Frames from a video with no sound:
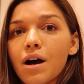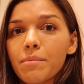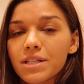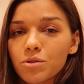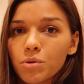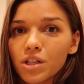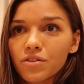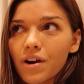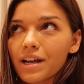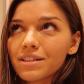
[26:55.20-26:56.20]
Message me in
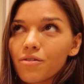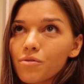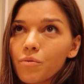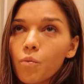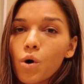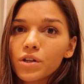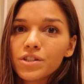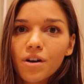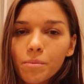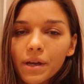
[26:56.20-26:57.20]
direct on what
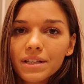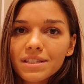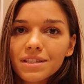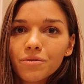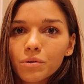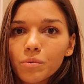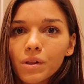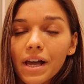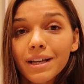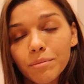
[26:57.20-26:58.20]
topics you
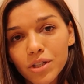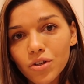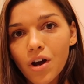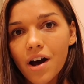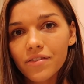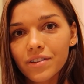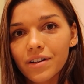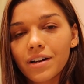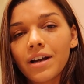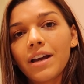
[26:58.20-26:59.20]
would like me to
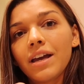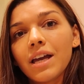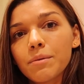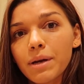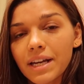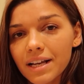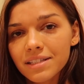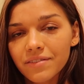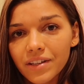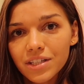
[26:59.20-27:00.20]
cover in my
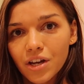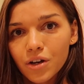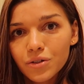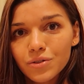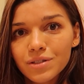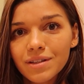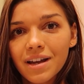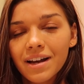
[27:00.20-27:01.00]
next videos.